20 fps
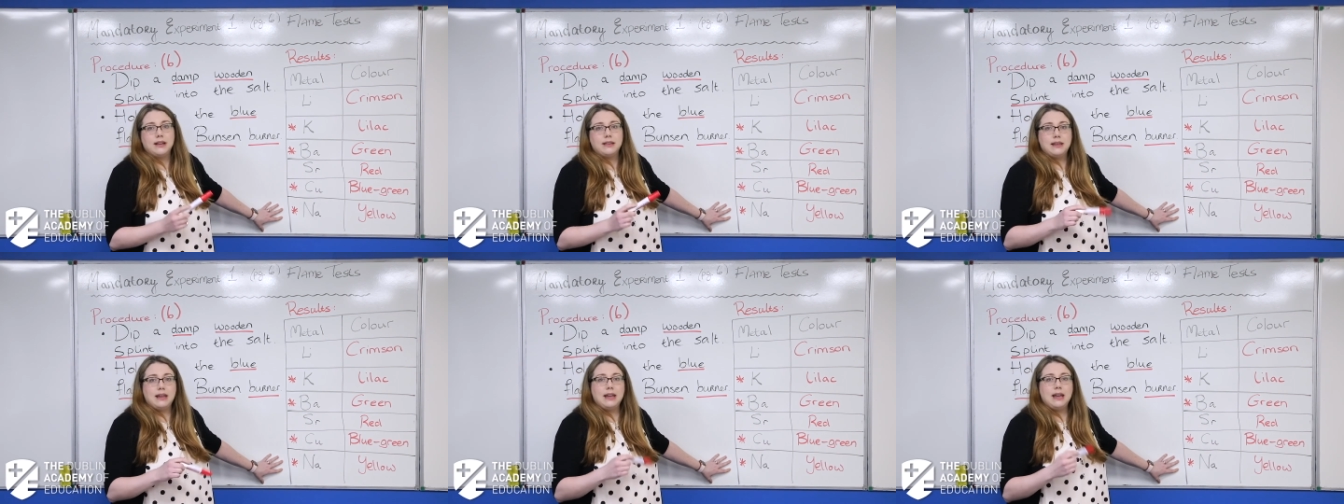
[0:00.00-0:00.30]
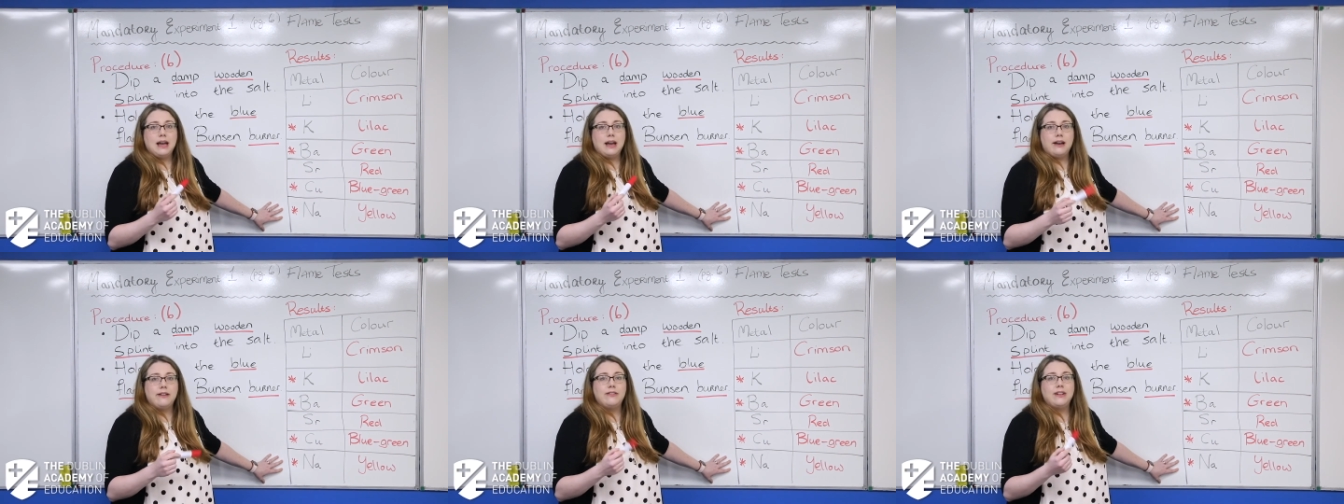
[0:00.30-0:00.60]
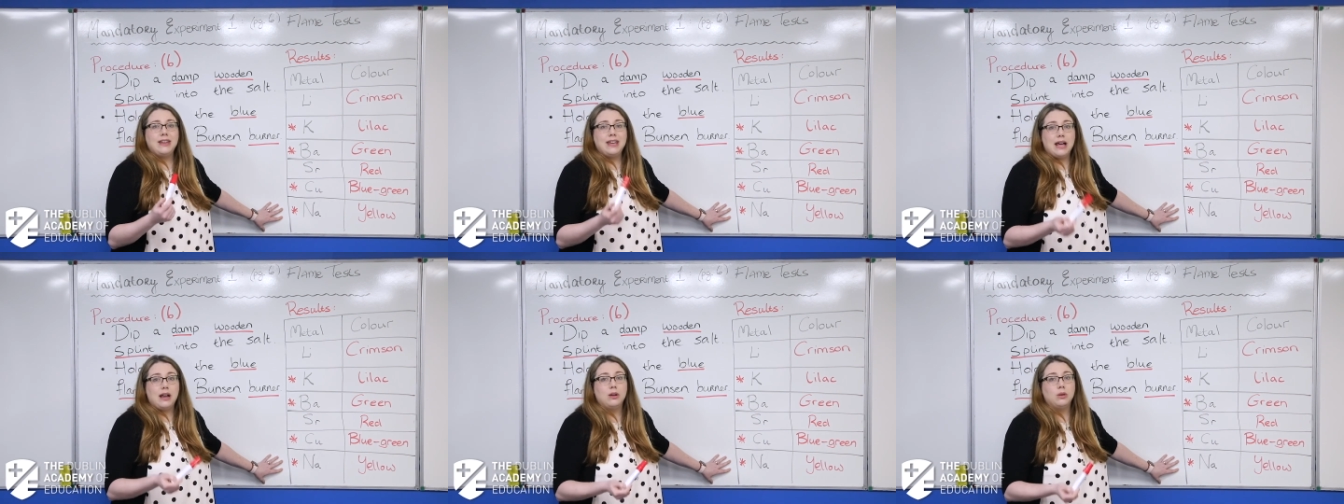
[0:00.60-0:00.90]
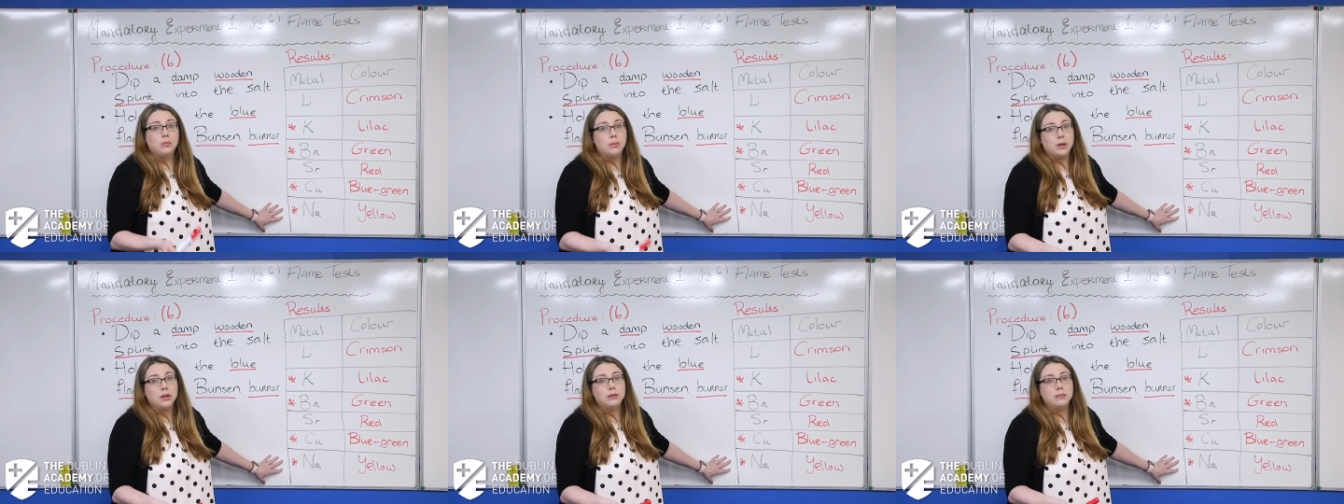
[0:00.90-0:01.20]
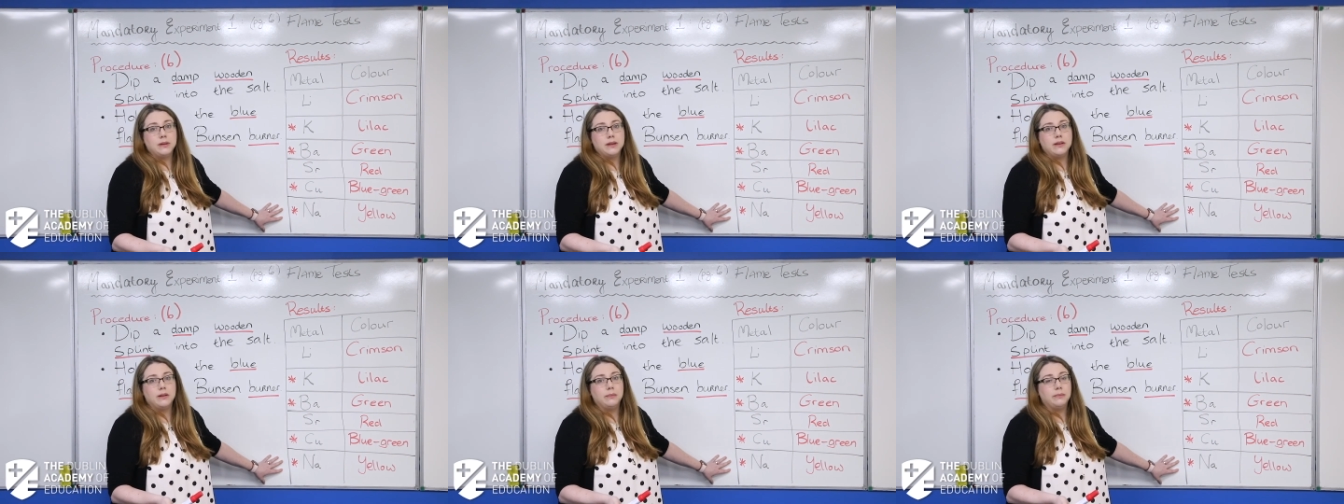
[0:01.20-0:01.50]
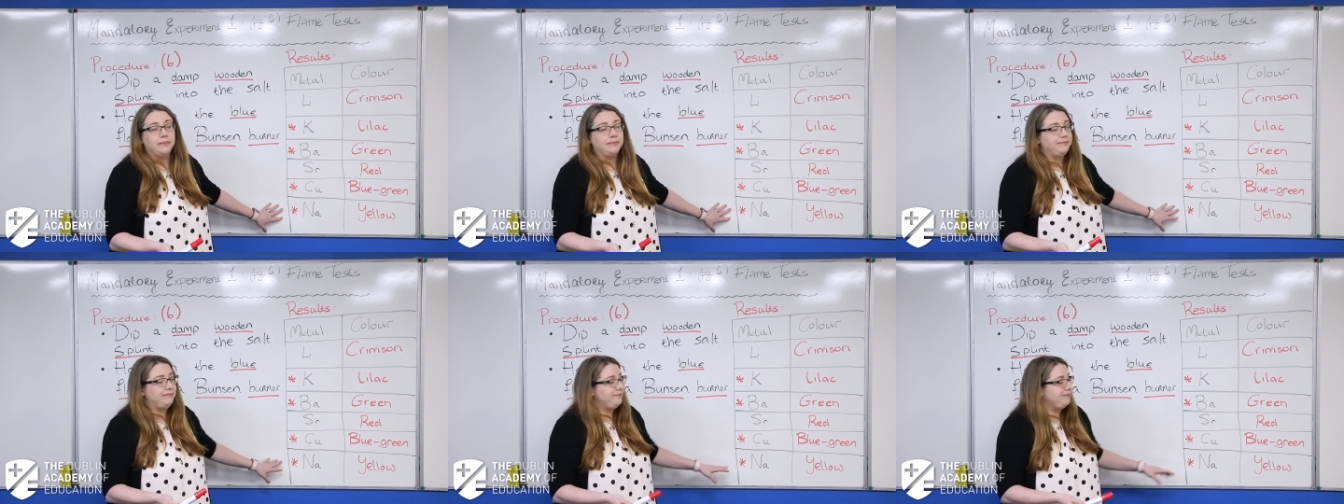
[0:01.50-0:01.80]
and they have a yellow bulb in them.